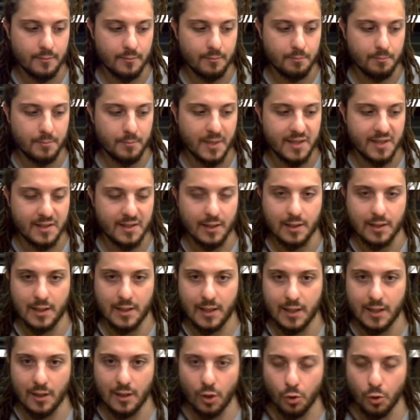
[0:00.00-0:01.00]

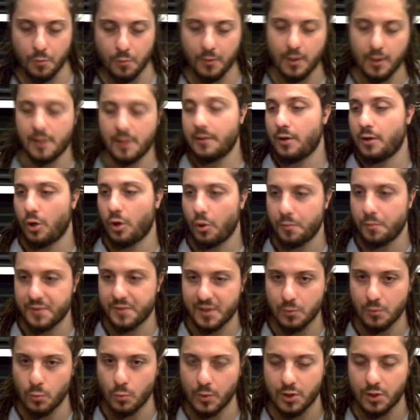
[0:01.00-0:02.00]
basically hopes
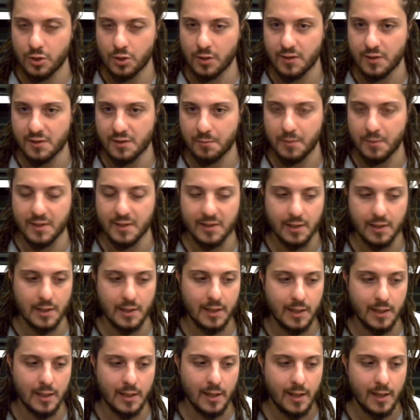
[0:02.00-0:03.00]
and wishes,
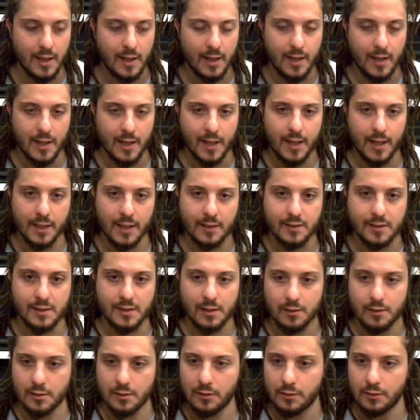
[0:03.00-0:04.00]
basically
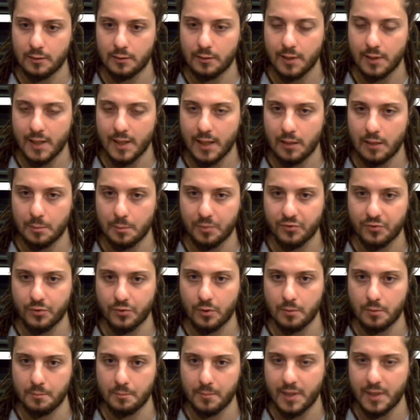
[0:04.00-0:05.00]
external help
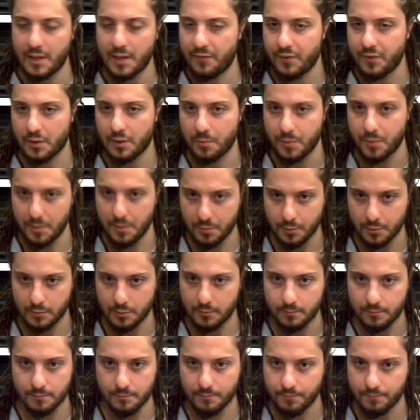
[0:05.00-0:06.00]
from benefic people,
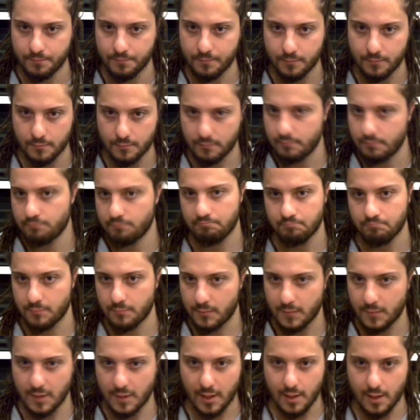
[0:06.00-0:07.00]

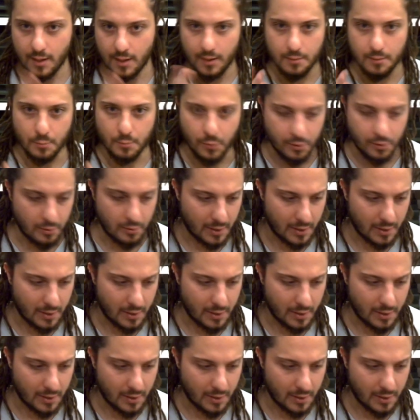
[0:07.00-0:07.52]
more or